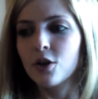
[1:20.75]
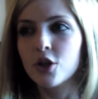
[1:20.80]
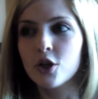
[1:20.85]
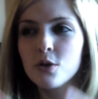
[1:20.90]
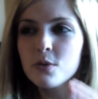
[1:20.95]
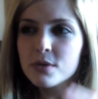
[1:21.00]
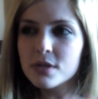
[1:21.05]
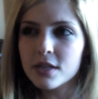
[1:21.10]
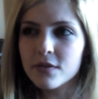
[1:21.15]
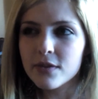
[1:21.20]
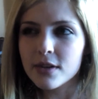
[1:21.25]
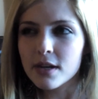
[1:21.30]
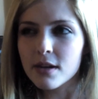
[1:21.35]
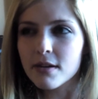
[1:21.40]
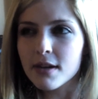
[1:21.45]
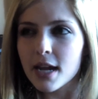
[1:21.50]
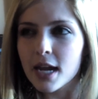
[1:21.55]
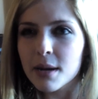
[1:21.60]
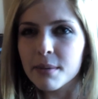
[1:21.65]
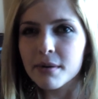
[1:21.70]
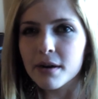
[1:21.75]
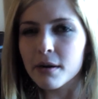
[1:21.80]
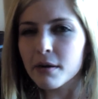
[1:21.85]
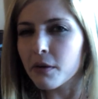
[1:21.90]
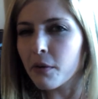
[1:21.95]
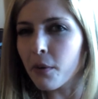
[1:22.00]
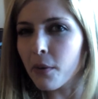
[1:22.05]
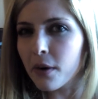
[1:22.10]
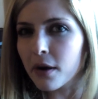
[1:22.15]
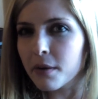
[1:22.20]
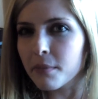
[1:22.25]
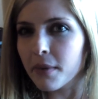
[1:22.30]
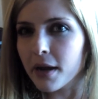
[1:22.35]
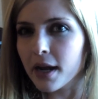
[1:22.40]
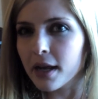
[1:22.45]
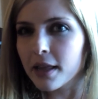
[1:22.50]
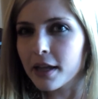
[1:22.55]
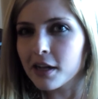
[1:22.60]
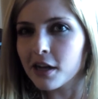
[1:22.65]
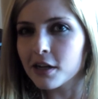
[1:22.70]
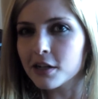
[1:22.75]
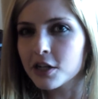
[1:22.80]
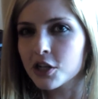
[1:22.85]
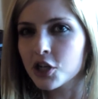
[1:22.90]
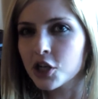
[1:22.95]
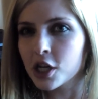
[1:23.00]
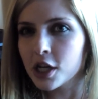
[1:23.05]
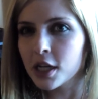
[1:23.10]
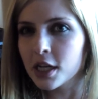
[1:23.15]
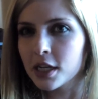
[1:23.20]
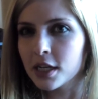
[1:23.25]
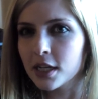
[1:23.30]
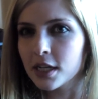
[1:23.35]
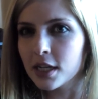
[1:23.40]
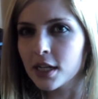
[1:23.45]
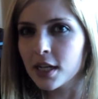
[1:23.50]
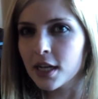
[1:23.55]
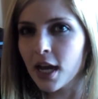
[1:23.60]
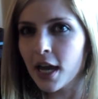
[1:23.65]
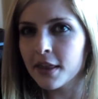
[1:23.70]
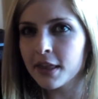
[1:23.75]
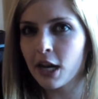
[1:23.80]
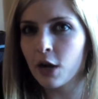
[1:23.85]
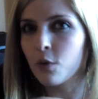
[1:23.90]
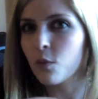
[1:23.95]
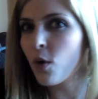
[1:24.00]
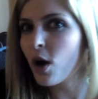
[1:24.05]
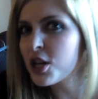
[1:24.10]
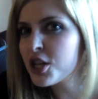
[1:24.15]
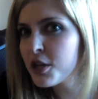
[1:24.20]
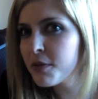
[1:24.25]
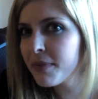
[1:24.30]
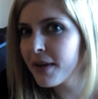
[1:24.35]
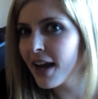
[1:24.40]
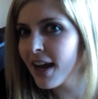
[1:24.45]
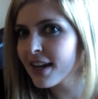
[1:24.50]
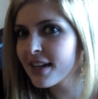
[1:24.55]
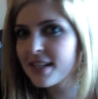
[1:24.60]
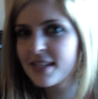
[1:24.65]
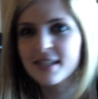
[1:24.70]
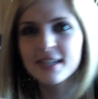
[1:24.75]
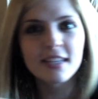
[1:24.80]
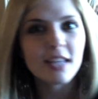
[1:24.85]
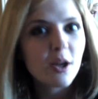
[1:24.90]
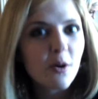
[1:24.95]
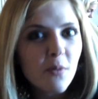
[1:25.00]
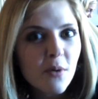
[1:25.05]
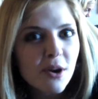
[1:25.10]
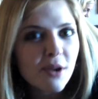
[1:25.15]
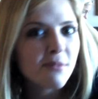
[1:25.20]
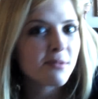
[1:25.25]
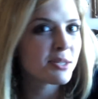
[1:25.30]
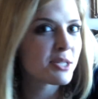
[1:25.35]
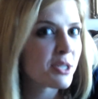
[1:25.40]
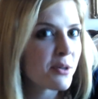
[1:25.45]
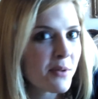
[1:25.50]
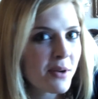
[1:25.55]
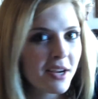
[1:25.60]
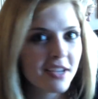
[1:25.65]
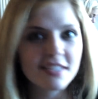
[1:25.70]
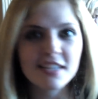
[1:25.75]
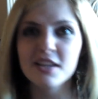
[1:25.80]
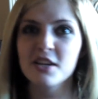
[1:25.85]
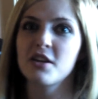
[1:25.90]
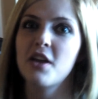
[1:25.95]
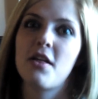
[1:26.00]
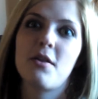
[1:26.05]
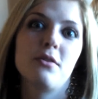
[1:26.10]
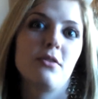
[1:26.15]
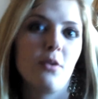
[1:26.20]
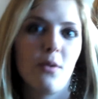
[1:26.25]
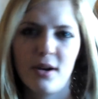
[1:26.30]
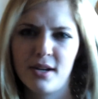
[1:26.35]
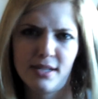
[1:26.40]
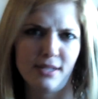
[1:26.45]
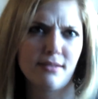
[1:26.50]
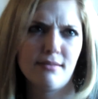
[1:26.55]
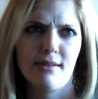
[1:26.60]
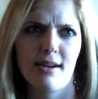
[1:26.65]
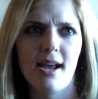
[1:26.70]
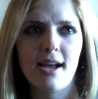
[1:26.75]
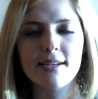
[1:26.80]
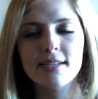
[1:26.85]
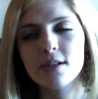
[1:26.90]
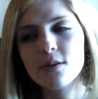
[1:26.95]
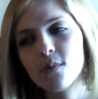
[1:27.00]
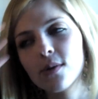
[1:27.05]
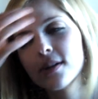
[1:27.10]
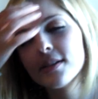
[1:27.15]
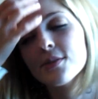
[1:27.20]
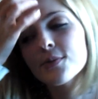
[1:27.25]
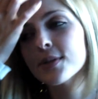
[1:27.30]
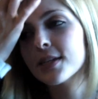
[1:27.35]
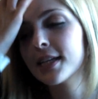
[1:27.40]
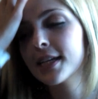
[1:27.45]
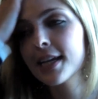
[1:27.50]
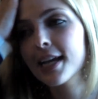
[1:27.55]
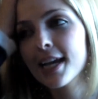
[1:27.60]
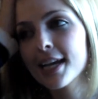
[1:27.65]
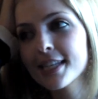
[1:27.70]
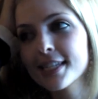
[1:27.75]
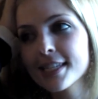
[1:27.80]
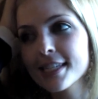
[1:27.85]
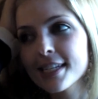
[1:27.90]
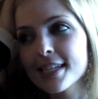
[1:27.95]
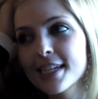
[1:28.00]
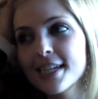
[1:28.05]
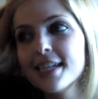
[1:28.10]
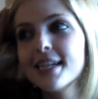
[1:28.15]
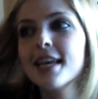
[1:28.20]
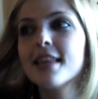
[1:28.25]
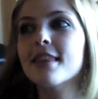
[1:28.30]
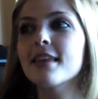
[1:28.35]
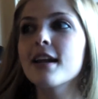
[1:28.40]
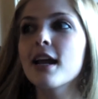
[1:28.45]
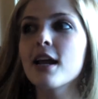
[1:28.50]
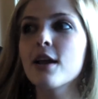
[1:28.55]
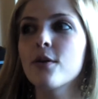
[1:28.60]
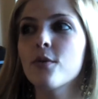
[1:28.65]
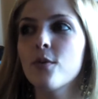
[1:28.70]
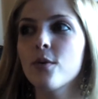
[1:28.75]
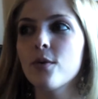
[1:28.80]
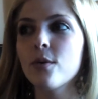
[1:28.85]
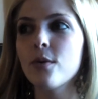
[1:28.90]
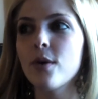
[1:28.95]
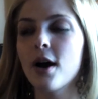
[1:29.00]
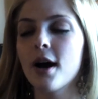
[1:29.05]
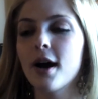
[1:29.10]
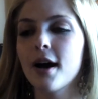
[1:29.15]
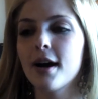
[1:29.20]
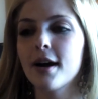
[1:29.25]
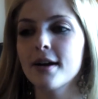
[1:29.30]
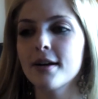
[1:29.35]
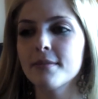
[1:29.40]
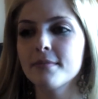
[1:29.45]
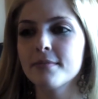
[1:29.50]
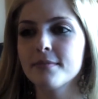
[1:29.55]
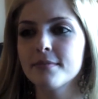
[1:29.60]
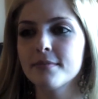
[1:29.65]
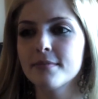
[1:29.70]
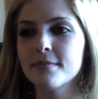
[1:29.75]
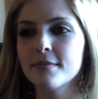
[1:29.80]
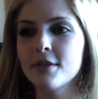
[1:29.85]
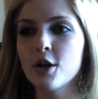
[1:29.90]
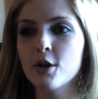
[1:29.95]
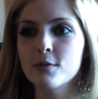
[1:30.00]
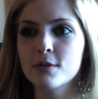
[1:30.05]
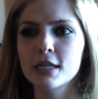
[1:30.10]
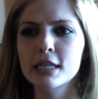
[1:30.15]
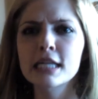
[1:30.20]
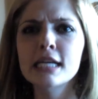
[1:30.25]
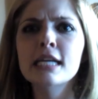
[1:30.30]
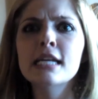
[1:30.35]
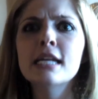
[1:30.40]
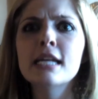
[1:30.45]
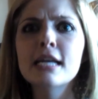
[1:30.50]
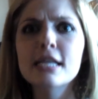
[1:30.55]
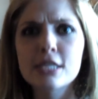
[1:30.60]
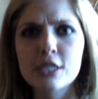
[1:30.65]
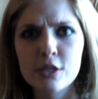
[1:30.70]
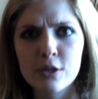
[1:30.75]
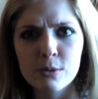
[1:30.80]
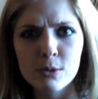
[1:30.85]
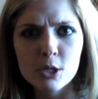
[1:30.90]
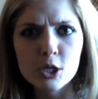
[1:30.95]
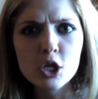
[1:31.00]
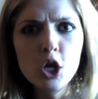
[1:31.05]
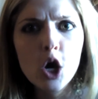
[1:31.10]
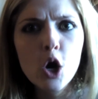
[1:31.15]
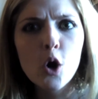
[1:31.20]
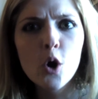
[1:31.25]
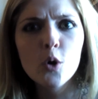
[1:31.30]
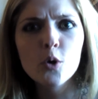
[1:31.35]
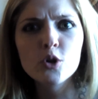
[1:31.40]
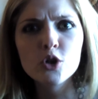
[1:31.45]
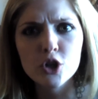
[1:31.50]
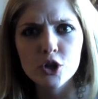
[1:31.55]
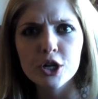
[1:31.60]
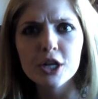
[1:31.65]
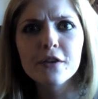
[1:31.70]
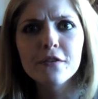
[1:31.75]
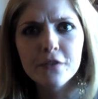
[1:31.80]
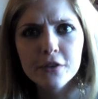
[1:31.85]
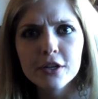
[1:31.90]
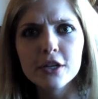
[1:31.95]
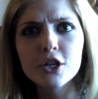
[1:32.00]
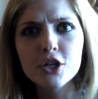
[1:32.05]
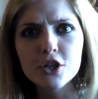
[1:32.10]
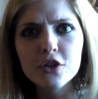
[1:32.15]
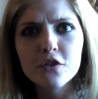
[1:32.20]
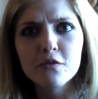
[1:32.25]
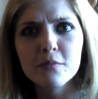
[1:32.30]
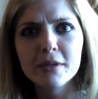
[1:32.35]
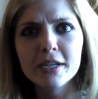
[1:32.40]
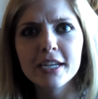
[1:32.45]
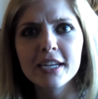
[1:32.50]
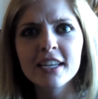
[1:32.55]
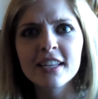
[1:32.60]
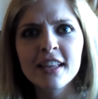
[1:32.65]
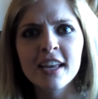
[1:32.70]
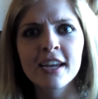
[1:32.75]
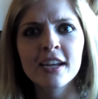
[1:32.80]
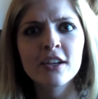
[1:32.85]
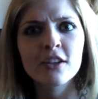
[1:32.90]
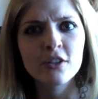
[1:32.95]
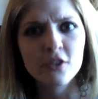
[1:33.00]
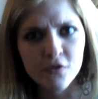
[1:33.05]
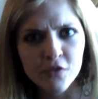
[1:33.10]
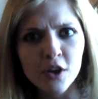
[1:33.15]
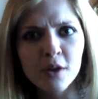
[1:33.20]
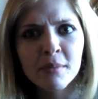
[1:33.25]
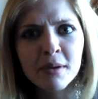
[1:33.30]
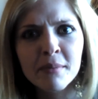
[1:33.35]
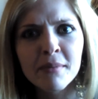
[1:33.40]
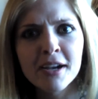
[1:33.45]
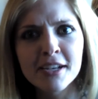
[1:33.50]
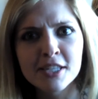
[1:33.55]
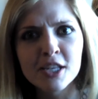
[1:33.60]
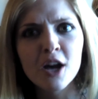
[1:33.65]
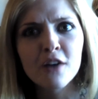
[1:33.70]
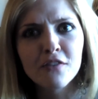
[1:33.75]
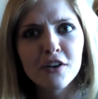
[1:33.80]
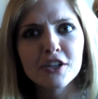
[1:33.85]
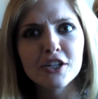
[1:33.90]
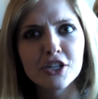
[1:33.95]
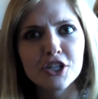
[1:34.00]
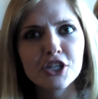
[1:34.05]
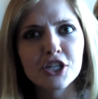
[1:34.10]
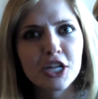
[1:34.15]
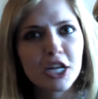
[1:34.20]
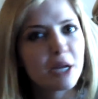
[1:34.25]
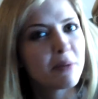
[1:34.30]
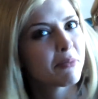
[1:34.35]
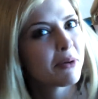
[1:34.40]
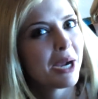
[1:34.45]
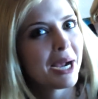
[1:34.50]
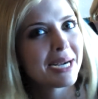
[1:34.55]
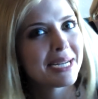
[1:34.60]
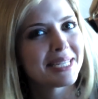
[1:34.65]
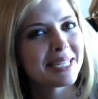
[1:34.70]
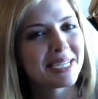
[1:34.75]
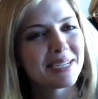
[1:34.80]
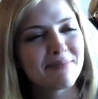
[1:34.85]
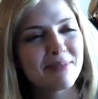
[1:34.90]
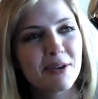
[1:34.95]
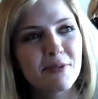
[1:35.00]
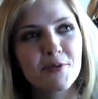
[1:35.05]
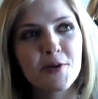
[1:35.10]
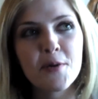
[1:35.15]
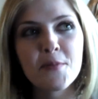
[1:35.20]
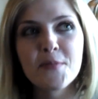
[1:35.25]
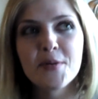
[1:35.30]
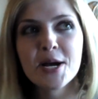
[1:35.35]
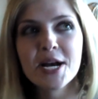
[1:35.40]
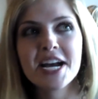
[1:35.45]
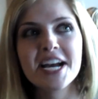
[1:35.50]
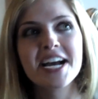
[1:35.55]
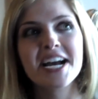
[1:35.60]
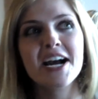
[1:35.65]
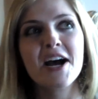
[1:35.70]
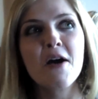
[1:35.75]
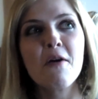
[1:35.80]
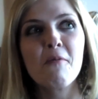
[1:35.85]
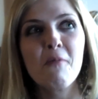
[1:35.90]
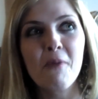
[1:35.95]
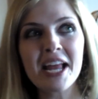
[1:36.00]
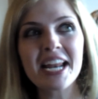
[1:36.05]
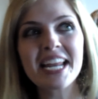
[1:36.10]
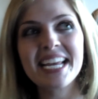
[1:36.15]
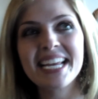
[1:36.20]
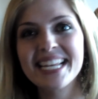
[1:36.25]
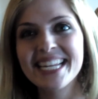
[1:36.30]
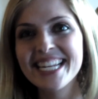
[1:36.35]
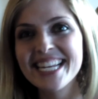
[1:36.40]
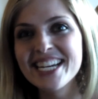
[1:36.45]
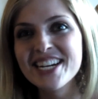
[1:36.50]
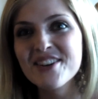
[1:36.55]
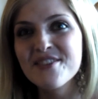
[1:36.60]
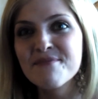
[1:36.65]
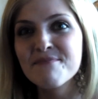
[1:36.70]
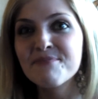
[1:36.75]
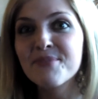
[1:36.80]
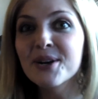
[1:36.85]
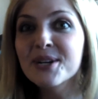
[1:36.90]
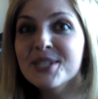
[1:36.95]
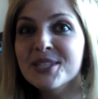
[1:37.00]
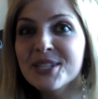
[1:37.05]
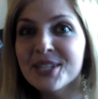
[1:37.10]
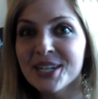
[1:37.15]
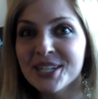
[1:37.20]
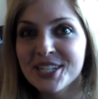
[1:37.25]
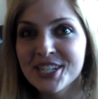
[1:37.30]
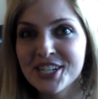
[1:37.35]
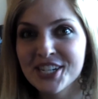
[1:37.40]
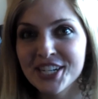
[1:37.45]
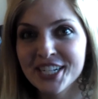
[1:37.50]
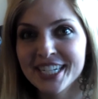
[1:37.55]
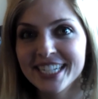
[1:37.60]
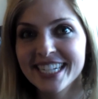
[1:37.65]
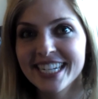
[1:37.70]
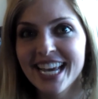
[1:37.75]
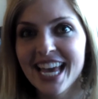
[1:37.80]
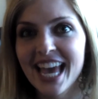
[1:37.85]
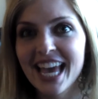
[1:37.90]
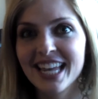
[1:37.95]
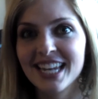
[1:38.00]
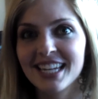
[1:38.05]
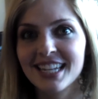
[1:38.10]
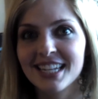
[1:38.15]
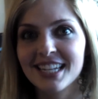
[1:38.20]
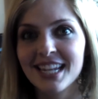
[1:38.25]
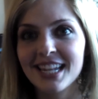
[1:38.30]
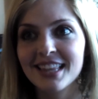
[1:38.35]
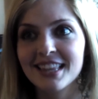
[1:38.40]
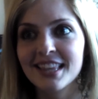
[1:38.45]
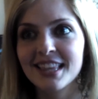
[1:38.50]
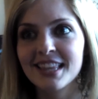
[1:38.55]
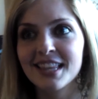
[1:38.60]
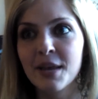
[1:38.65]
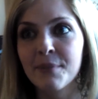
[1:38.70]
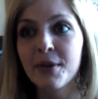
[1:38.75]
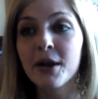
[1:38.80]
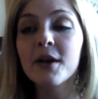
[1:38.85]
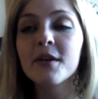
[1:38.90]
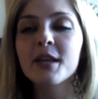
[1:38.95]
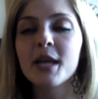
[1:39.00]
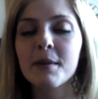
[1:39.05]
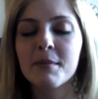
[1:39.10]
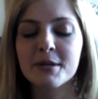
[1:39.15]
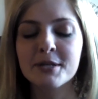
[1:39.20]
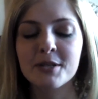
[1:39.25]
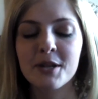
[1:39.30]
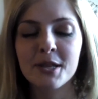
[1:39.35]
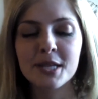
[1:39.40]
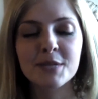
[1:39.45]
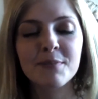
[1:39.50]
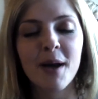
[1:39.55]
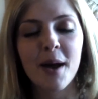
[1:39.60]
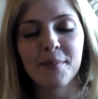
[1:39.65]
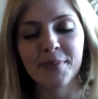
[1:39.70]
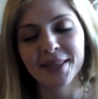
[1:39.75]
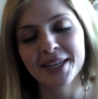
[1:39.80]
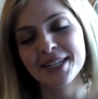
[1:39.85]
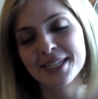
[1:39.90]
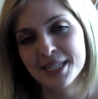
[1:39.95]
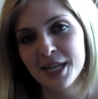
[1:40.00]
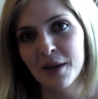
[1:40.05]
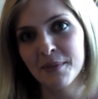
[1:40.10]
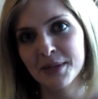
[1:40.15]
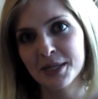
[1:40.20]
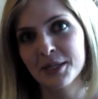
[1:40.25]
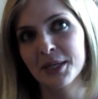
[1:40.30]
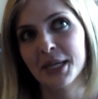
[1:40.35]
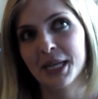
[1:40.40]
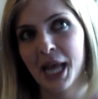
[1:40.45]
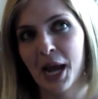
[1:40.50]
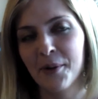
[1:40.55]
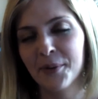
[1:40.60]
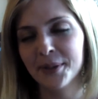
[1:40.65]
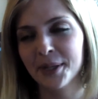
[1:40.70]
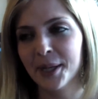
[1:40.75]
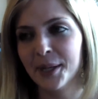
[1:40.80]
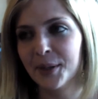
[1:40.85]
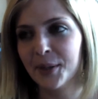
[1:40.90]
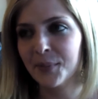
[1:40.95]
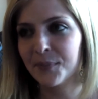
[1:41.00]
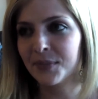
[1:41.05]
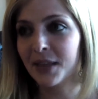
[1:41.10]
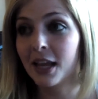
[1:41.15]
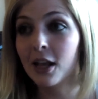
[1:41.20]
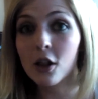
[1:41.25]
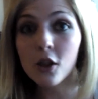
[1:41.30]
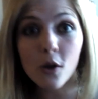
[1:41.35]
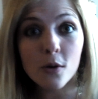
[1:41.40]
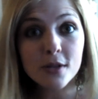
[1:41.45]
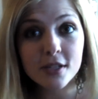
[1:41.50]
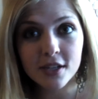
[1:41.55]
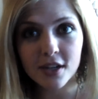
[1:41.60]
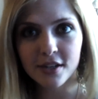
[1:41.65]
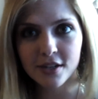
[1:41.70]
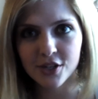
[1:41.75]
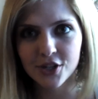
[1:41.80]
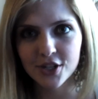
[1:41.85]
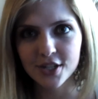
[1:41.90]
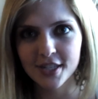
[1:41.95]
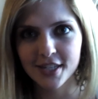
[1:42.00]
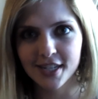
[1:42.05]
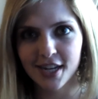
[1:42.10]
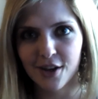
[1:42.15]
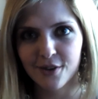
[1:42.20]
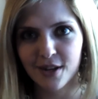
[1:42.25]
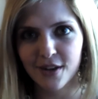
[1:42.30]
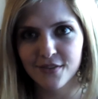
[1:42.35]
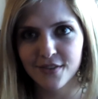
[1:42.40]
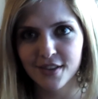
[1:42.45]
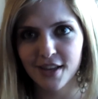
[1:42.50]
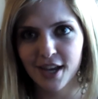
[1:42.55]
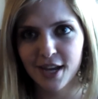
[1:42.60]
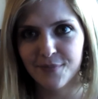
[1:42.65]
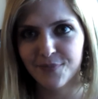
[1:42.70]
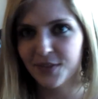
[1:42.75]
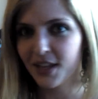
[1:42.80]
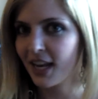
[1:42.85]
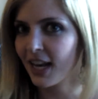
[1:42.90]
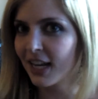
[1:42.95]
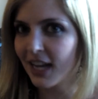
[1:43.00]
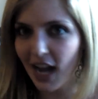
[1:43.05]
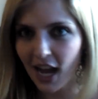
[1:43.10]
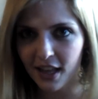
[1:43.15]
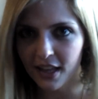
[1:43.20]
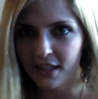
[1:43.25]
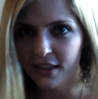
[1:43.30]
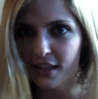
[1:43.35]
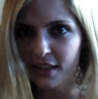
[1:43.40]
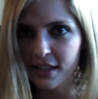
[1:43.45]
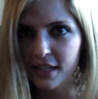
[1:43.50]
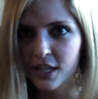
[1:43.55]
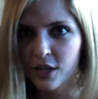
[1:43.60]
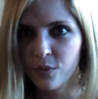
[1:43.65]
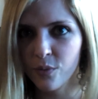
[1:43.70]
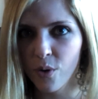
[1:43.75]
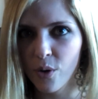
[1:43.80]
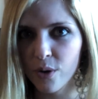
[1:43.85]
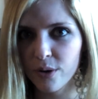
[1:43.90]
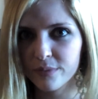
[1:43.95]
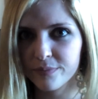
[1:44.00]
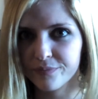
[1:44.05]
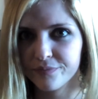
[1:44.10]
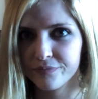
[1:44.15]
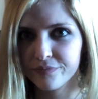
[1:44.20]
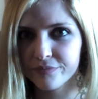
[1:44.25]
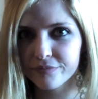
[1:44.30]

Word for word: Used the video camera, recorded my like audition, and then I'd watch it back to see like what I was doing because I had not, no idea what acting was really. And then I. Uh, you know, deleted it so there was no dirty footage of me like filming myself auditioning and practicing in my room. Went in, booked the audition, and apparently I booked it on the spot, but they didn't tell me until like an hour later. They closed the auditions down after that, and I got like the lead role,